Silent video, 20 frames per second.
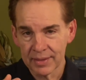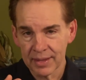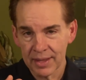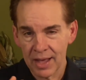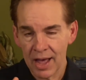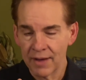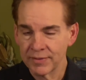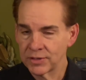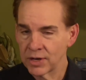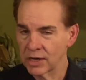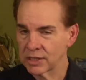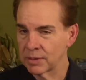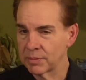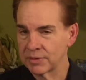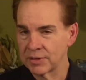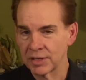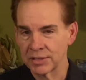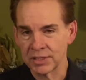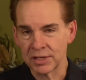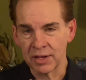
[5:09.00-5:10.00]
I've talked about
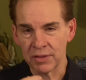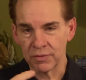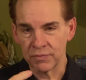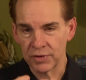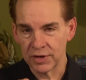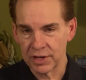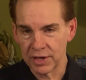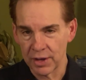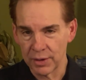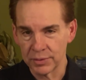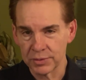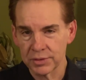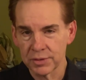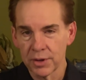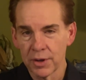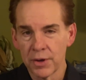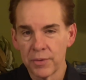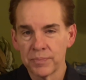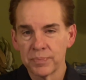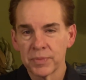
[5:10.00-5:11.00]
this in other videos,
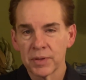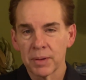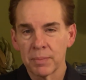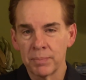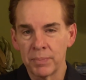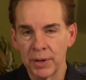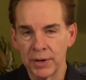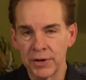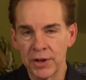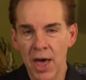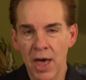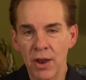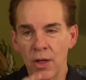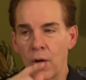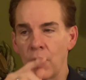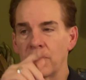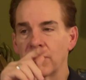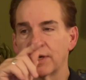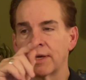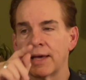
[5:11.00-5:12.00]
but not
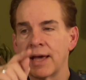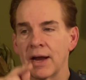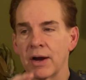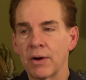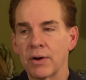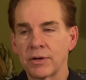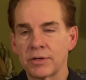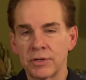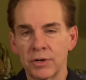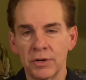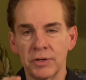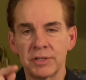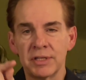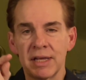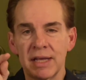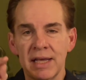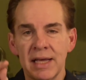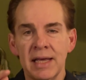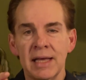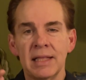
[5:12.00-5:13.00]
all the characters
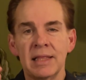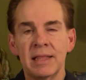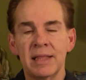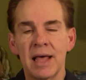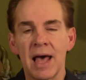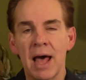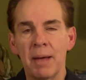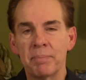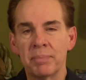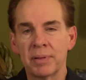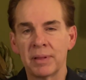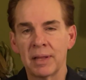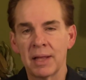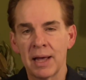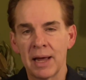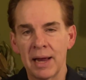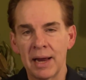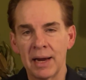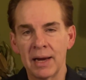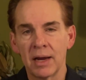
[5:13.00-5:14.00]
in that
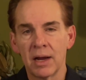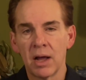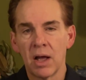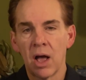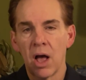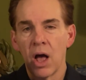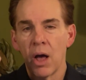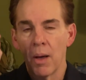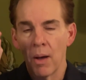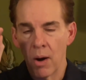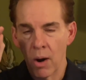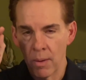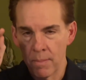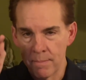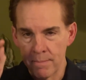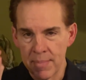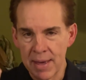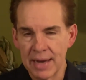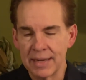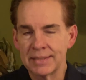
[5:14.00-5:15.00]
play are
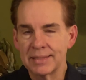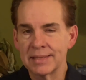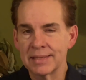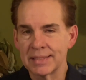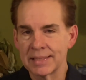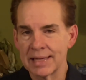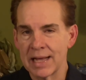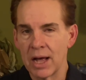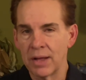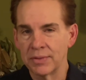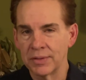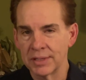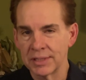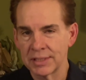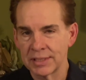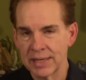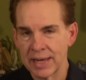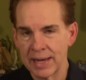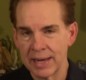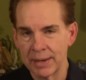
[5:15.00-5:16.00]
meant to sound the
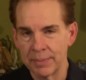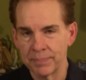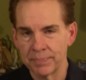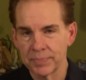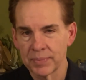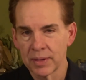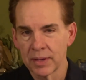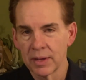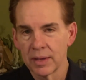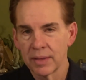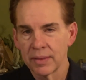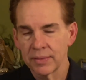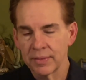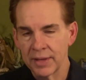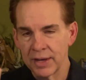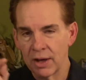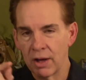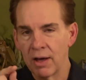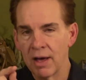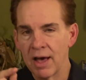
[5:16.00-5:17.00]
same. They
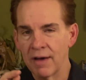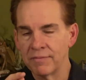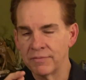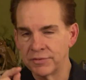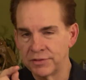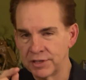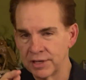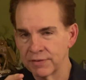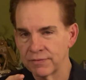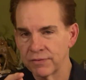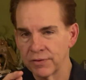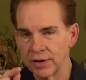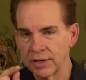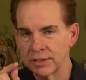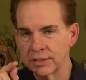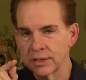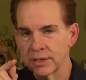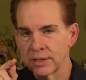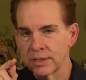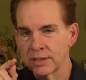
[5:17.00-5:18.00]
all have
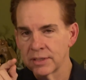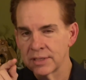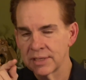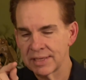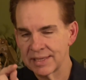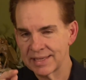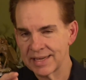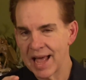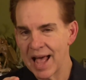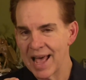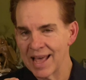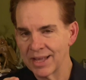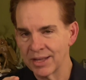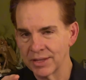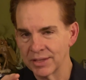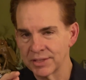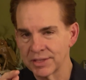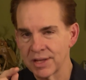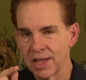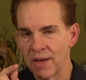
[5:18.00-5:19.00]
different
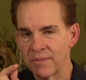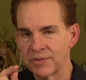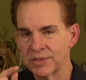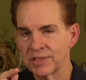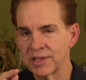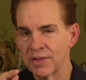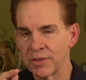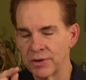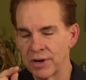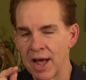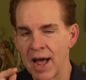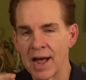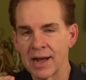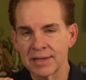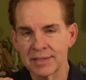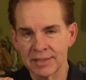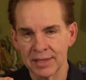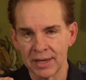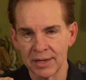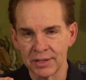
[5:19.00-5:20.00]
styles of Southern
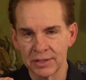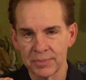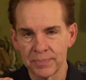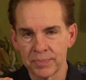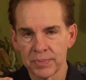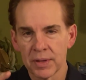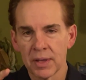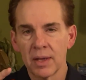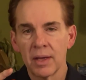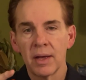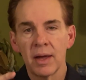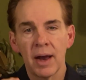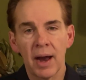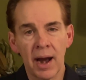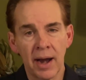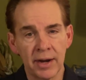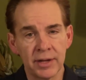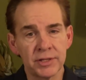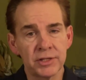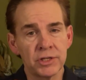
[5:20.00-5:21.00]
accent.
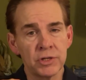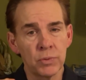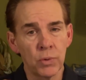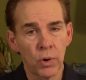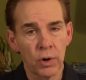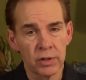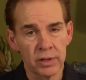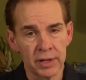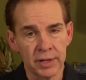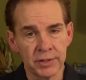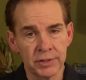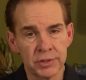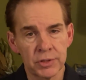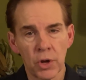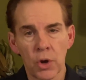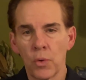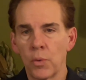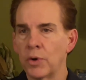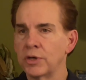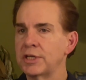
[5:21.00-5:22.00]
And it's New Orleans,
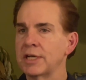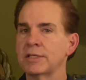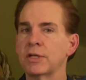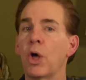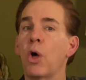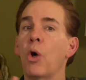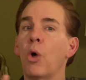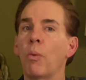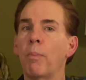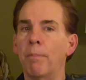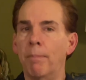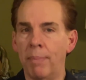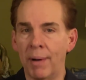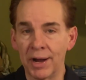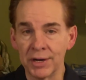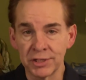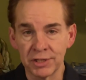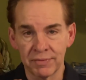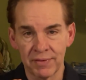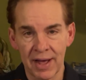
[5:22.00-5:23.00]
which has a whole
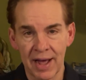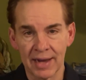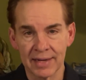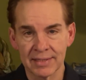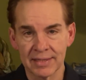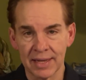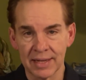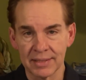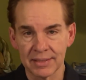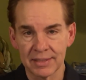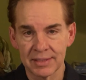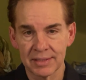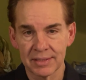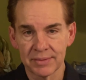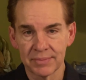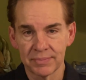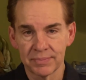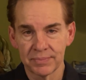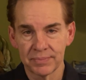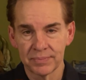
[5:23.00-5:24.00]
bunch of accents.
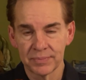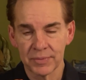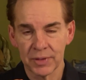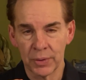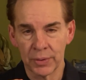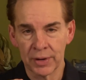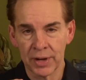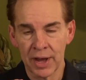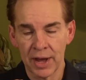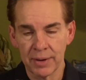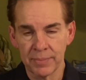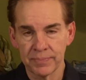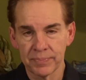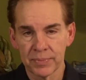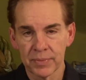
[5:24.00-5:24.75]
Okay?